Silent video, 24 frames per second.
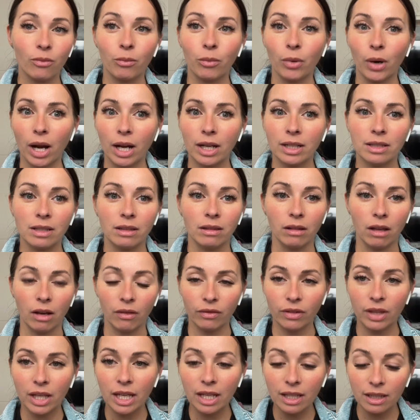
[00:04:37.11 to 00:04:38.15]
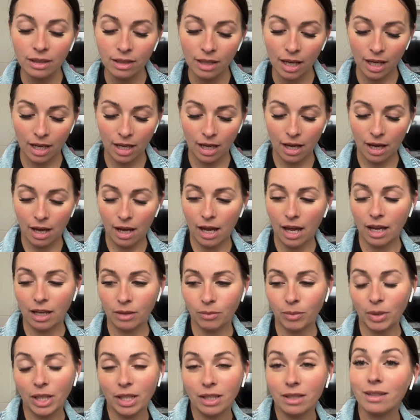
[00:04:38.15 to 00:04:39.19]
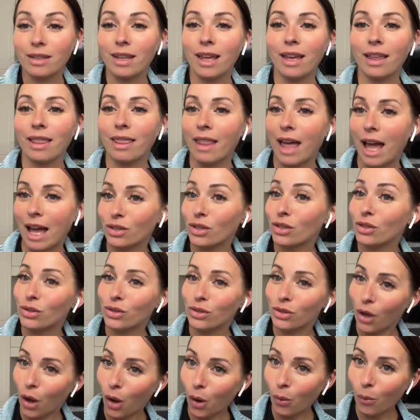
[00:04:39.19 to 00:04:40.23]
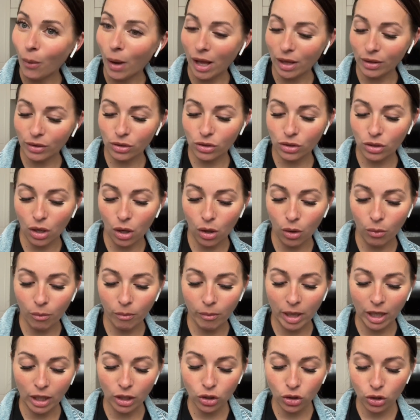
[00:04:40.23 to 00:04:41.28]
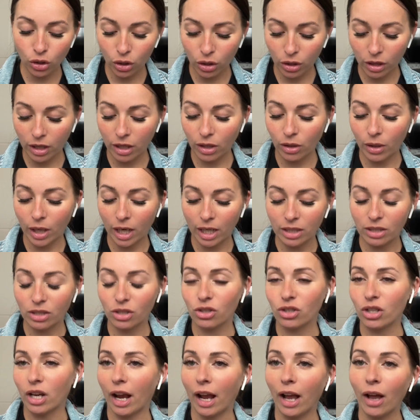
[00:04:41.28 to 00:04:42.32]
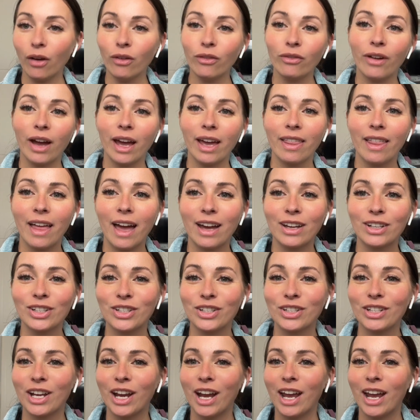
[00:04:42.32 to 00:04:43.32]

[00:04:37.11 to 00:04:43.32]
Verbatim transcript: Brides love these and because they last so well. So make sure that you guys check out Veyelash.